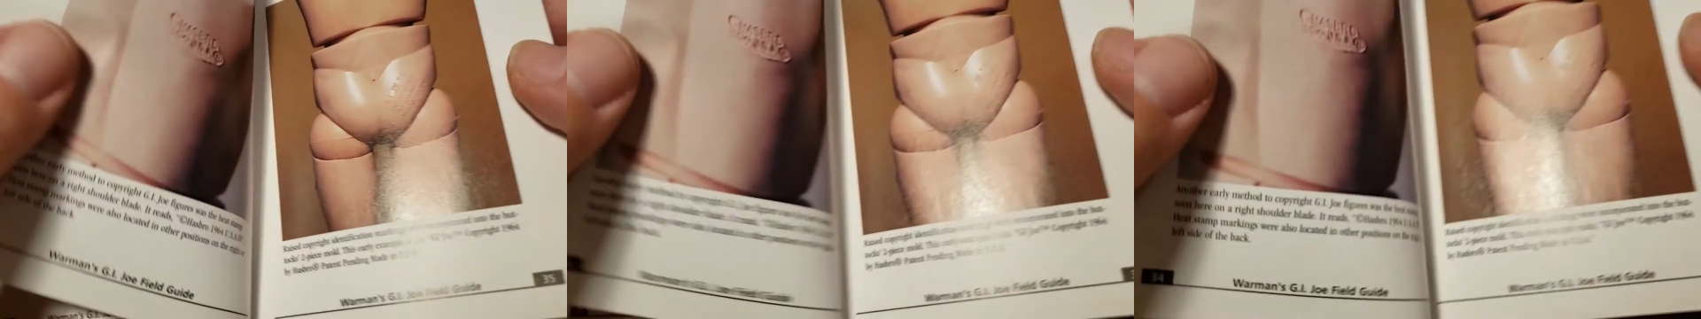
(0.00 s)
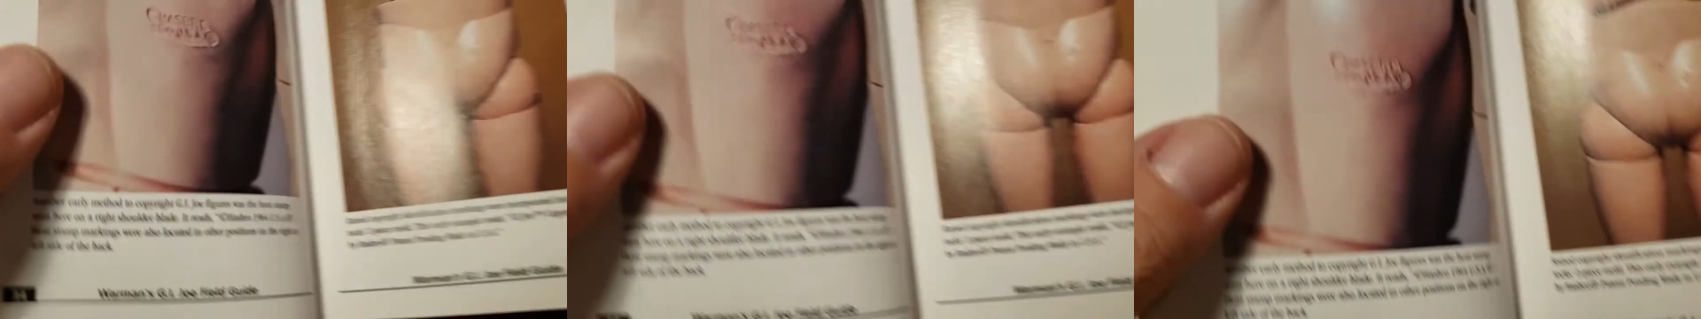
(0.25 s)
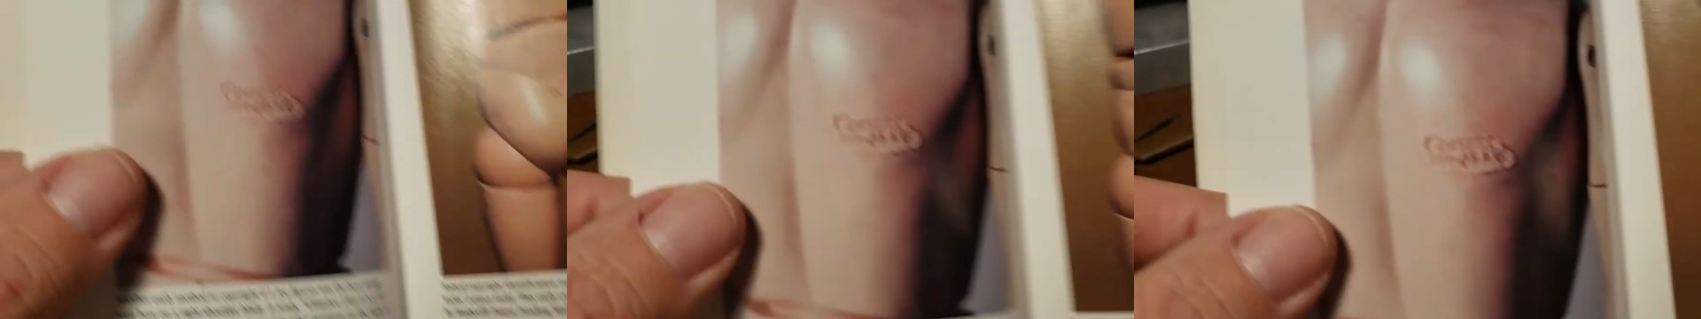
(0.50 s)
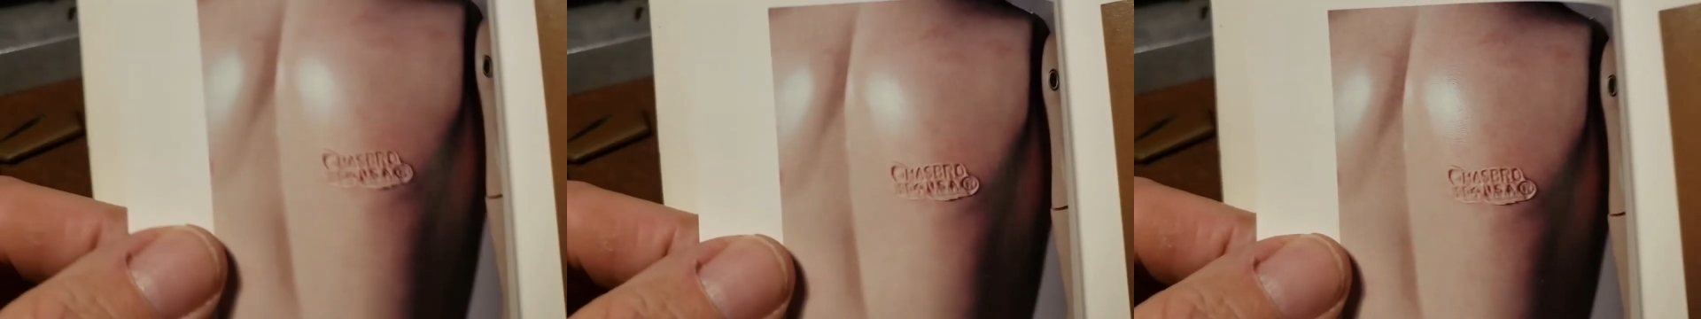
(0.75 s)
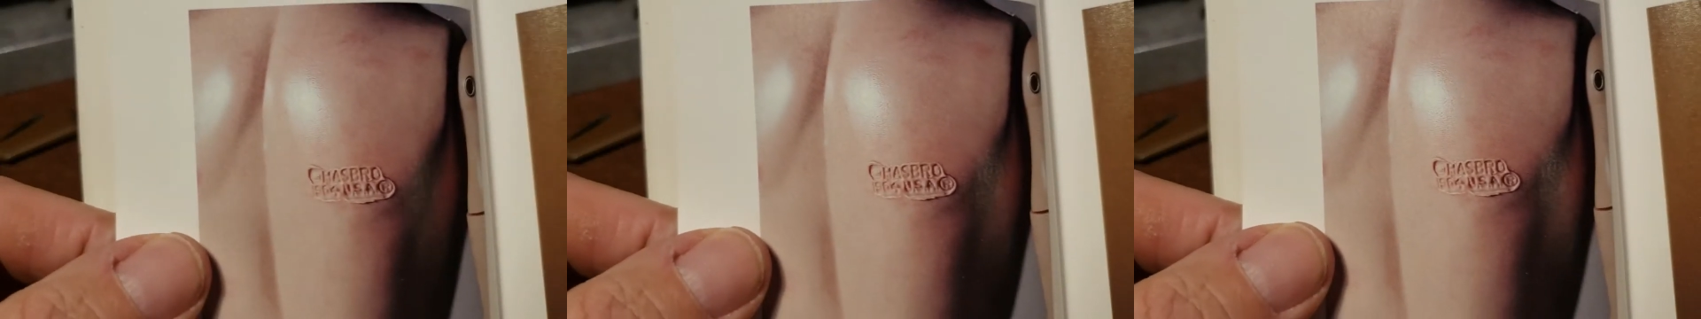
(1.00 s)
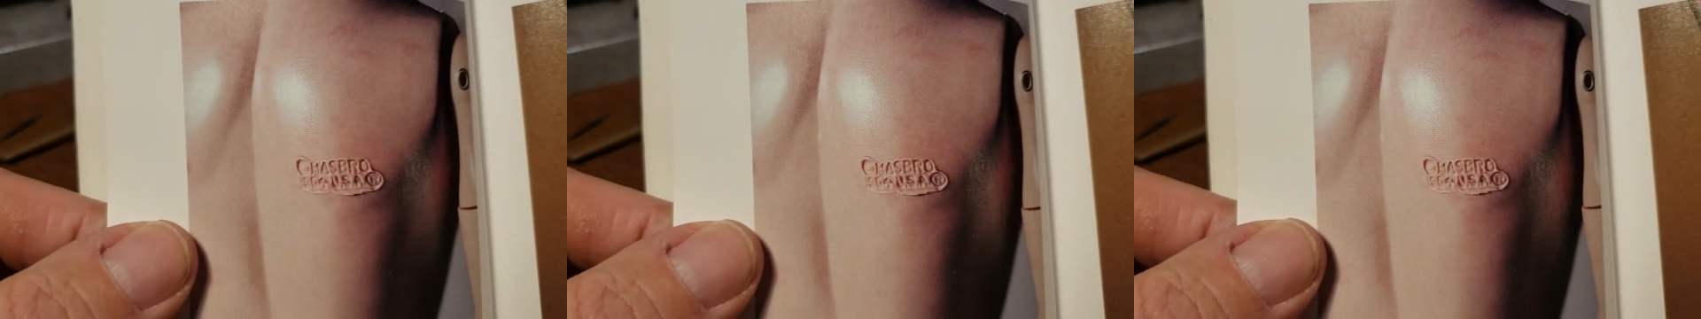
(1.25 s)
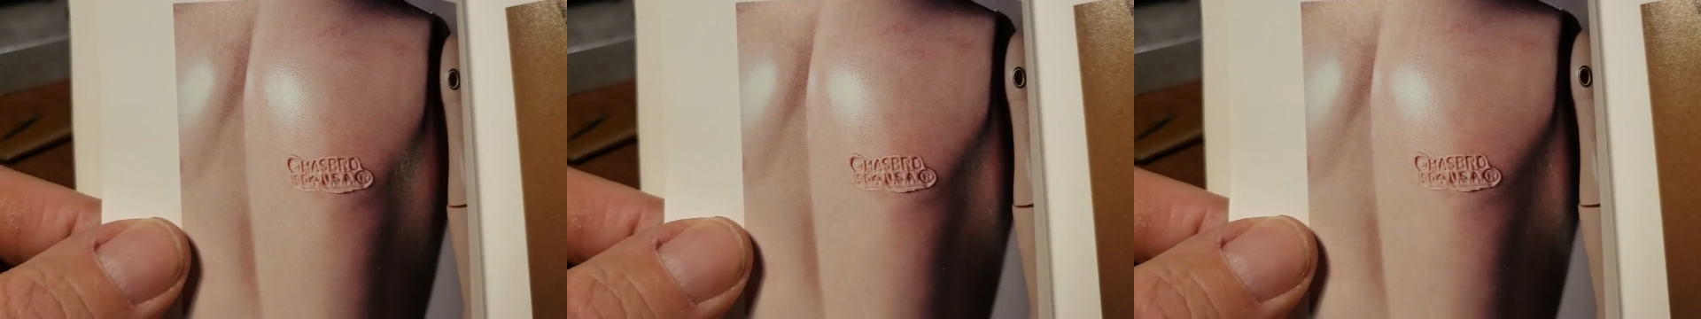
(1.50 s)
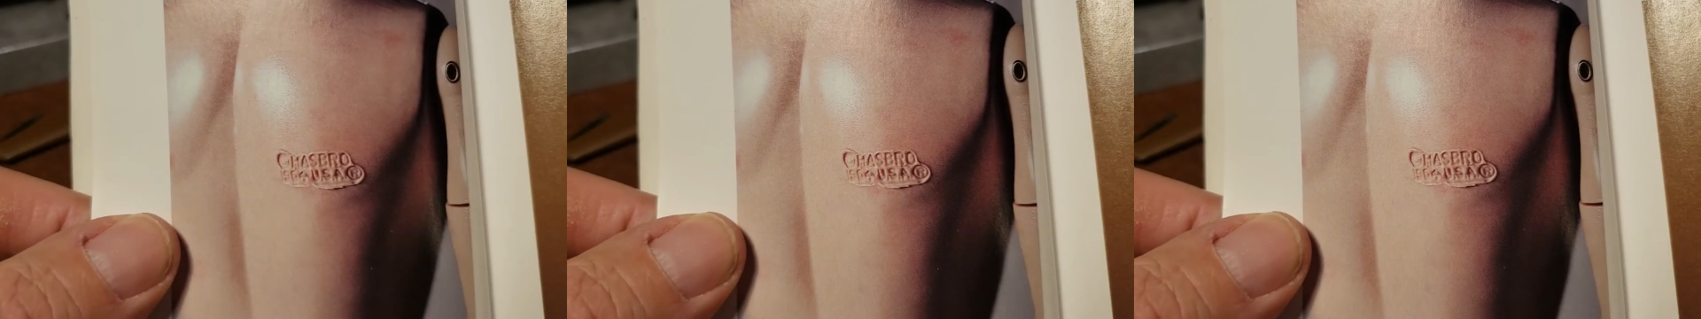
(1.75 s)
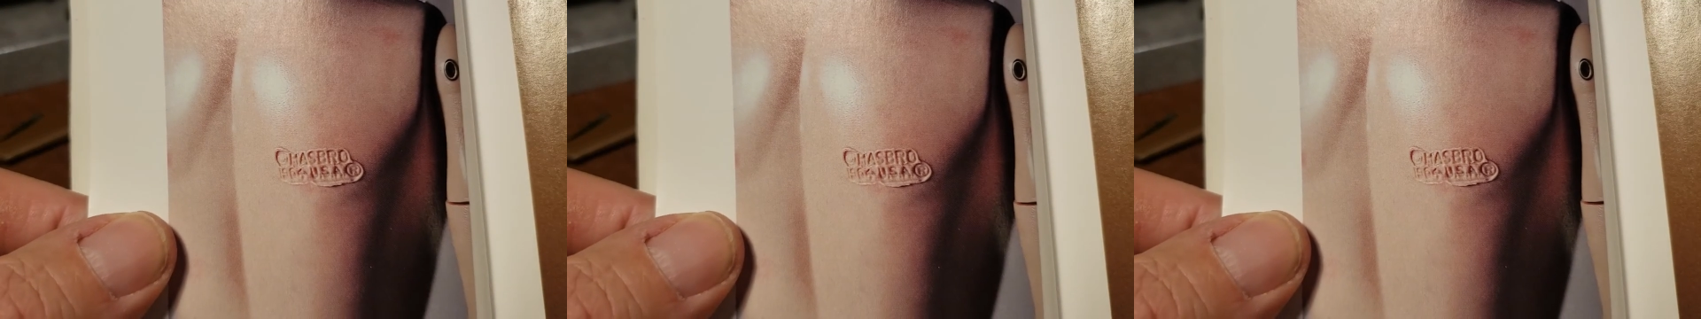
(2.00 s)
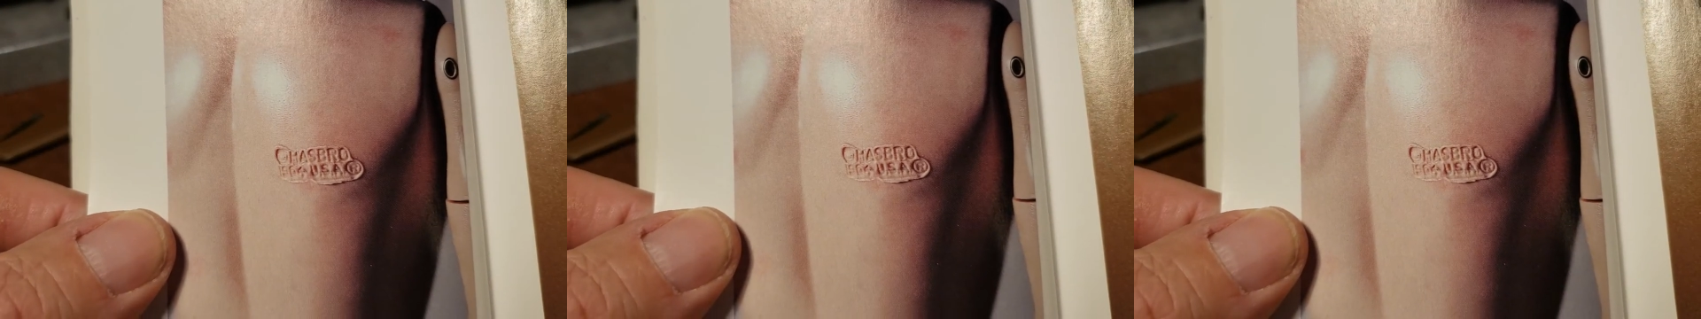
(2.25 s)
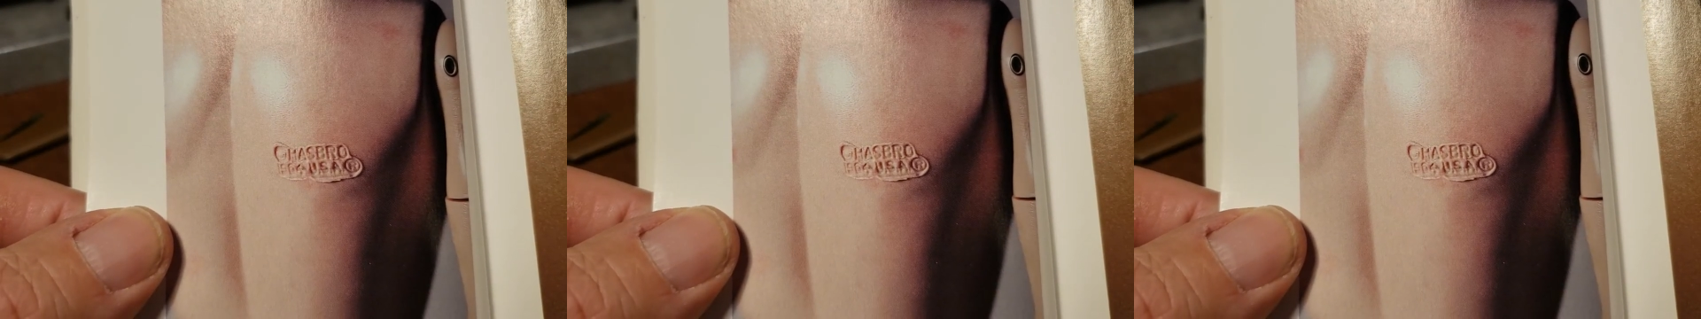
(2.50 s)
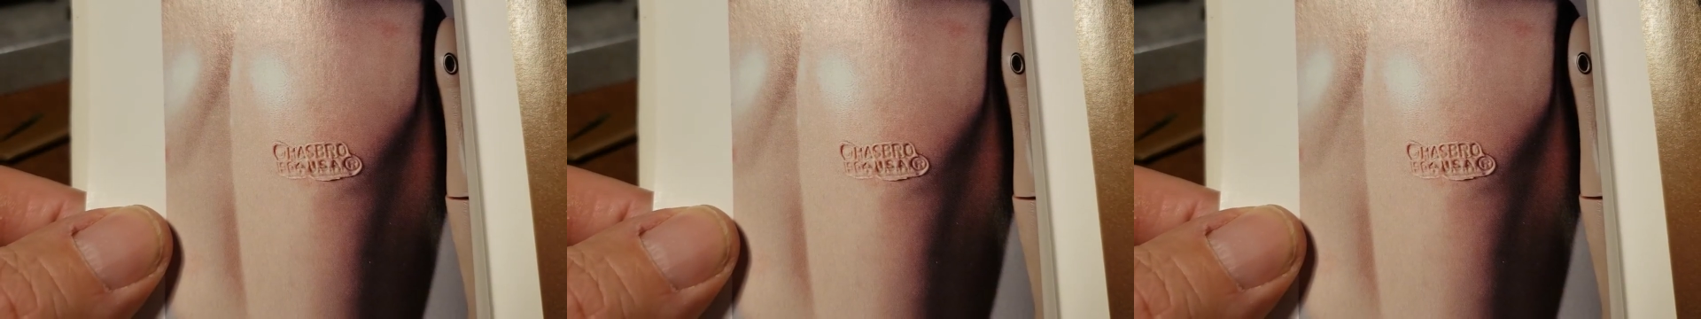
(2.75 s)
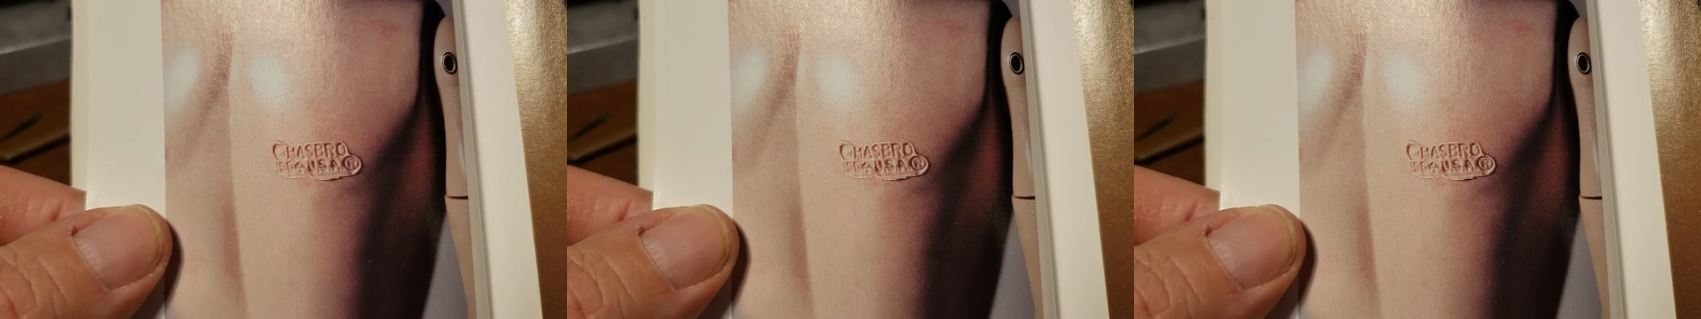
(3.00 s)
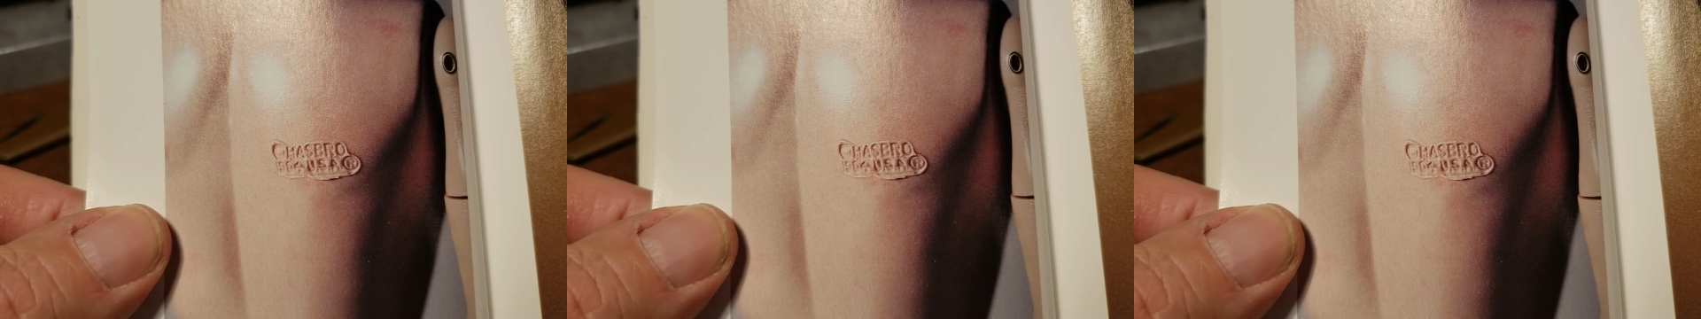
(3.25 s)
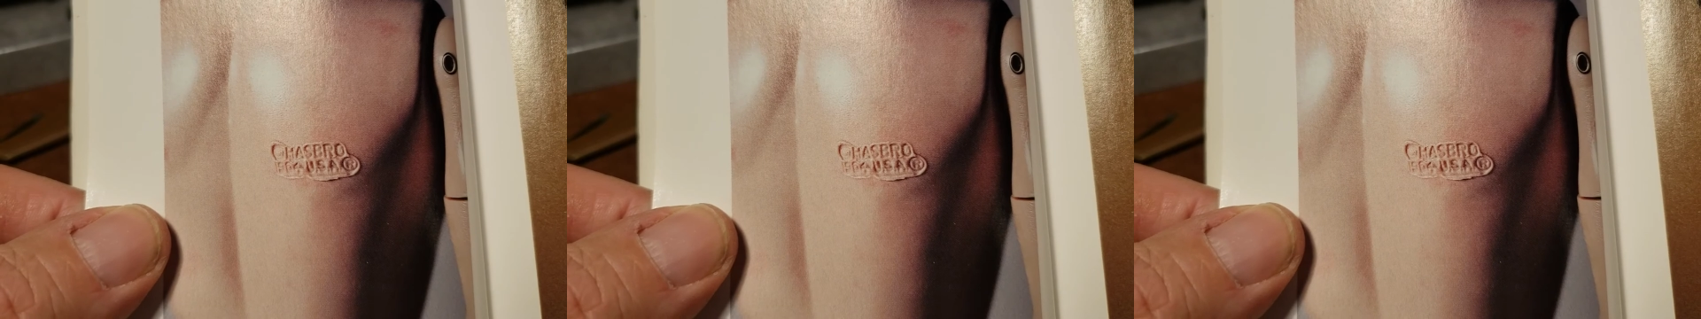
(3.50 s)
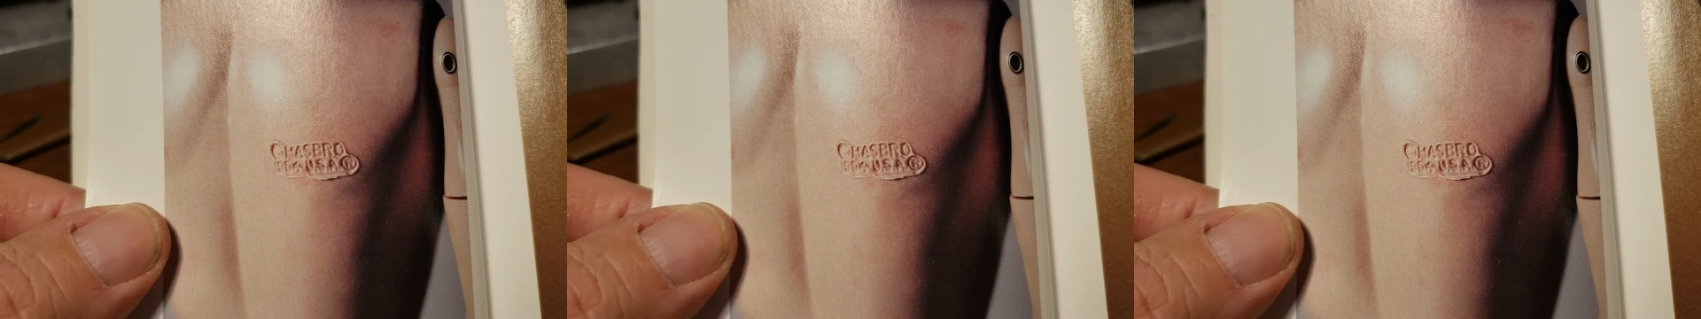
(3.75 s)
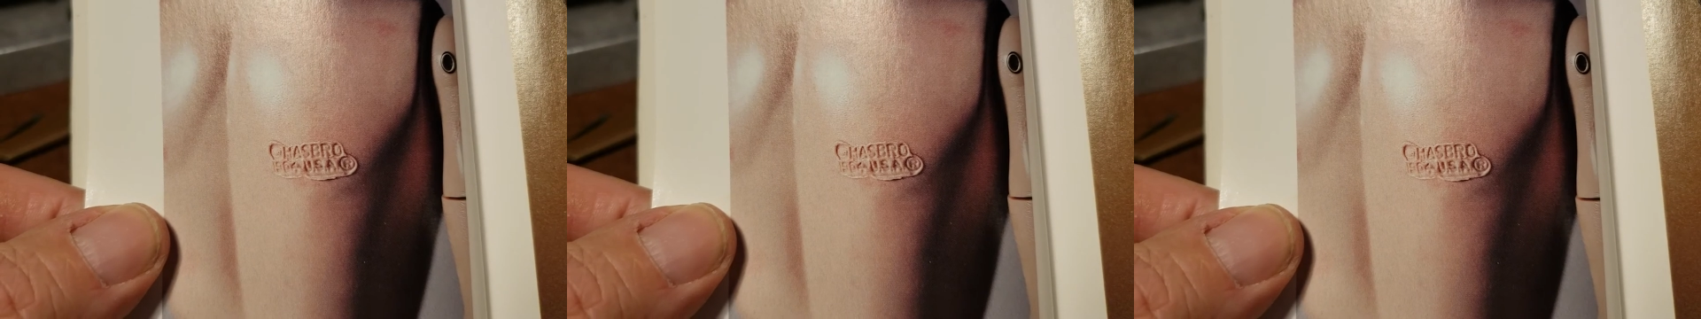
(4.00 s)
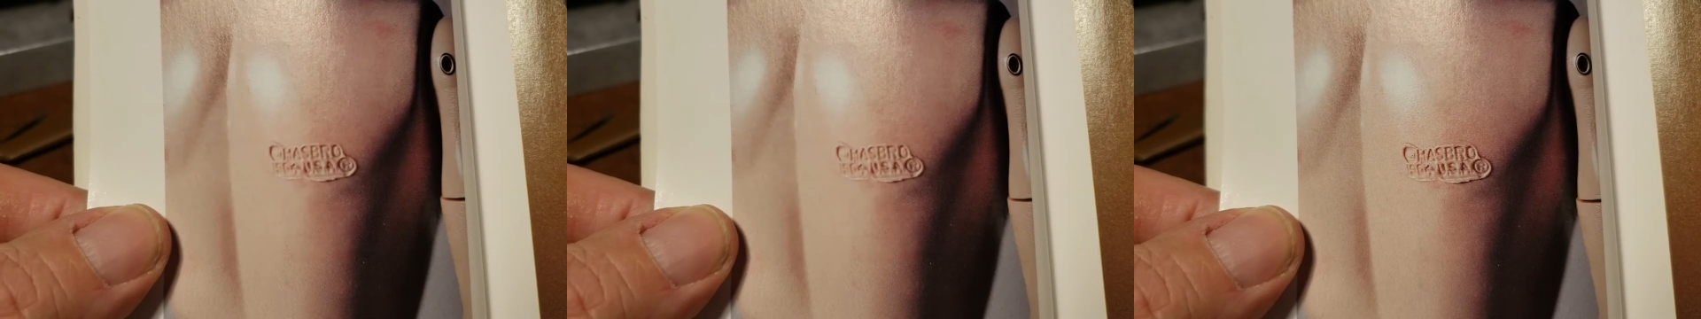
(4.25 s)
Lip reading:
No face is visible, so there are no lips to read.